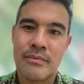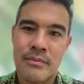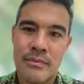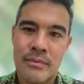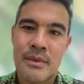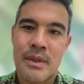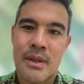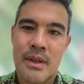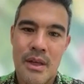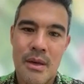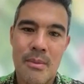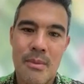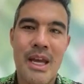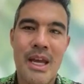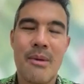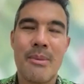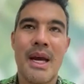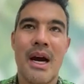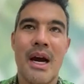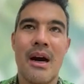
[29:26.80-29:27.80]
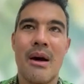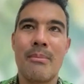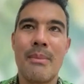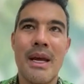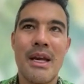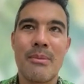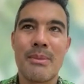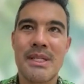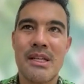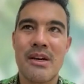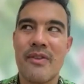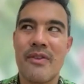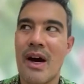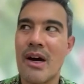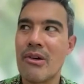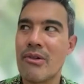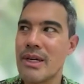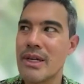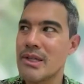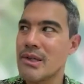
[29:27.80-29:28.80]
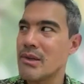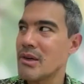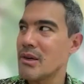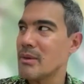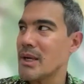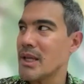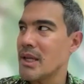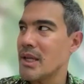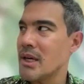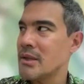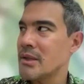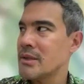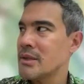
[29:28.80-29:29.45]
You're making me. I'm making myself hungry talking about that.